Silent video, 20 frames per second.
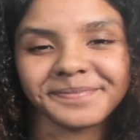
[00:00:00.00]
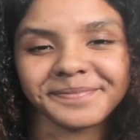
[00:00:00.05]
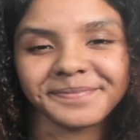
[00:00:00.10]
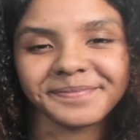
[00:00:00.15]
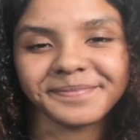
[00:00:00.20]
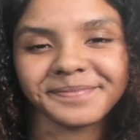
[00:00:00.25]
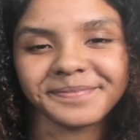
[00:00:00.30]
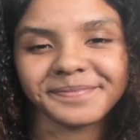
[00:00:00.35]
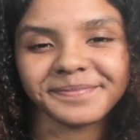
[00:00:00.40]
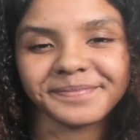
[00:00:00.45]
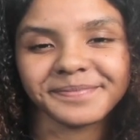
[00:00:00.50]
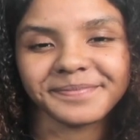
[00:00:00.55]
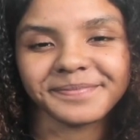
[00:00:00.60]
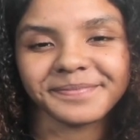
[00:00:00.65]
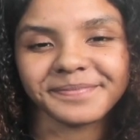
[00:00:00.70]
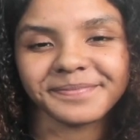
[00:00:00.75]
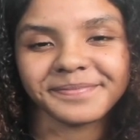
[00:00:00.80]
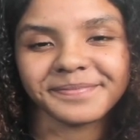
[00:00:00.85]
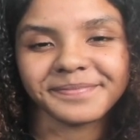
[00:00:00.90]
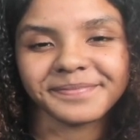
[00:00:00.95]

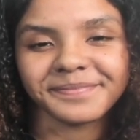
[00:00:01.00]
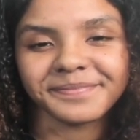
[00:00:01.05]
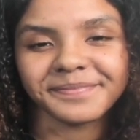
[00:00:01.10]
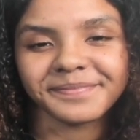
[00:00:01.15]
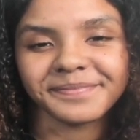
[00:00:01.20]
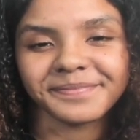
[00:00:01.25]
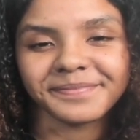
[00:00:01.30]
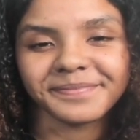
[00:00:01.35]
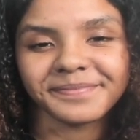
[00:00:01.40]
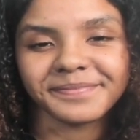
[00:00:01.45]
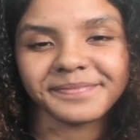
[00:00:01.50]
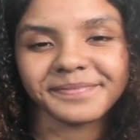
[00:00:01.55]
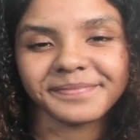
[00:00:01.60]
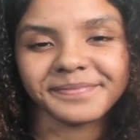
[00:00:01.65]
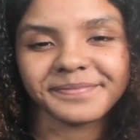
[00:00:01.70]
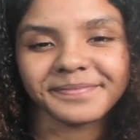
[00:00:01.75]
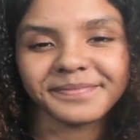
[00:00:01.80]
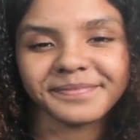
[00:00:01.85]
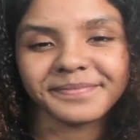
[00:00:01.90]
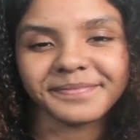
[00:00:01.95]

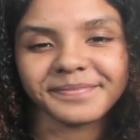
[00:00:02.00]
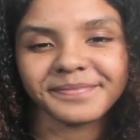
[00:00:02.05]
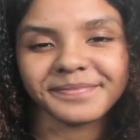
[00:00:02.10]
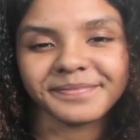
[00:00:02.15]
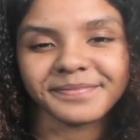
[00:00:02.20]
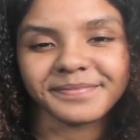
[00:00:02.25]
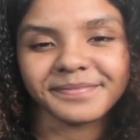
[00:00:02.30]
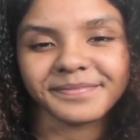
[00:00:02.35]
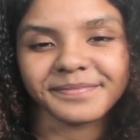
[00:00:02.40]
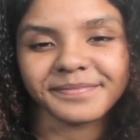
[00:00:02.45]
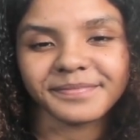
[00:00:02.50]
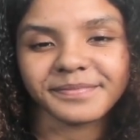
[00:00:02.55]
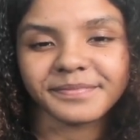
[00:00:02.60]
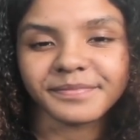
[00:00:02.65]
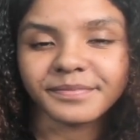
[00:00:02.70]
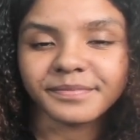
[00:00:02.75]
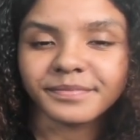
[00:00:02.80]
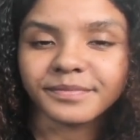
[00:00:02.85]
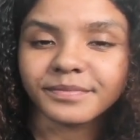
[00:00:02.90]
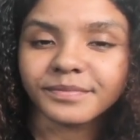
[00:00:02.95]

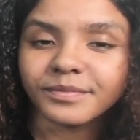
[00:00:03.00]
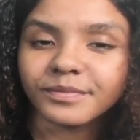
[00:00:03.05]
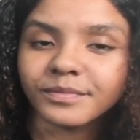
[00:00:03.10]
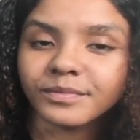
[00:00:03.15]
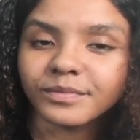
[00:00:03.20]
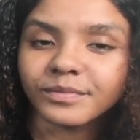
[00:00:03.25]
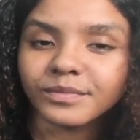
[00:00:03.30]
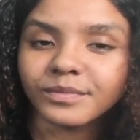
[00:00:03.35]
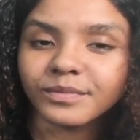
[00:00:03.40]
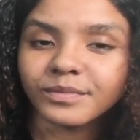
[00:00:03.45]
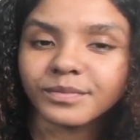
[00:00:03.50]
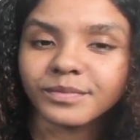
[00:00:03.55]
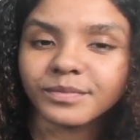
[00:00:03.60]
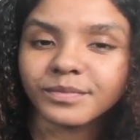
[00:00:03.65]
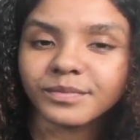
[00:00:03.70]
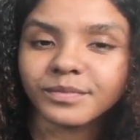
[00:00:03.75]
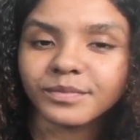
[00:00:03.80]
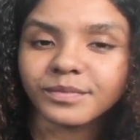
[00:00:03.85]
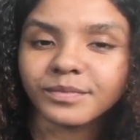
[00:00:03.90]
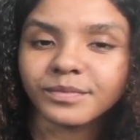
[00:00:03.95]

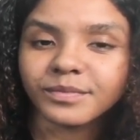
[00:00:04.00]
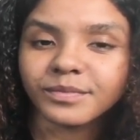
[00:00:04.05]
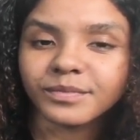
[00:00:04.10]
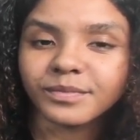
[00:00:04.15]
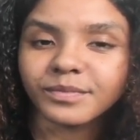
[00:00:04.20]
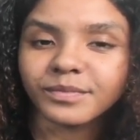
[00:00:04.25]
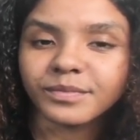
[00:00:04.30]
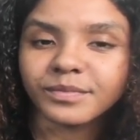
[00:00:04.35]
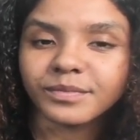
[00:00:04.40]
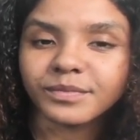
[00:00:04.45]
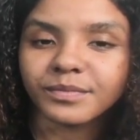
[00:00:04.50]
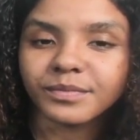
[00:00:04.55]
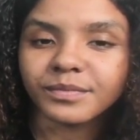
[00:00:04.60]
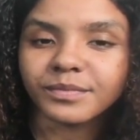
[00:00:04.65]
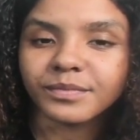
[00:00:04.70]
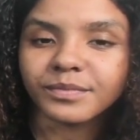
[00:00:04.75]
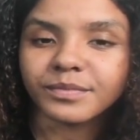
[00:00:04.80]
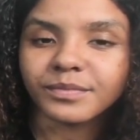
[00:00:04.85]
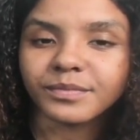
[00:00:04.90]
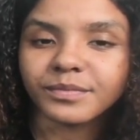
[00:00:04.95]

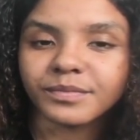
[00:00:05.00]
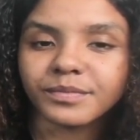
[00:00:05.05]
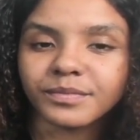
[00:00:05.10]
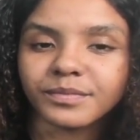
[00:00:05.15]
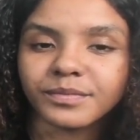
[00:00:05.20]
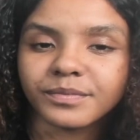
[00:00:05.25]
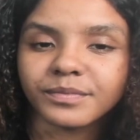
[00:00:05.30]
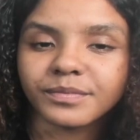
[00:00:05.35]
[no speech]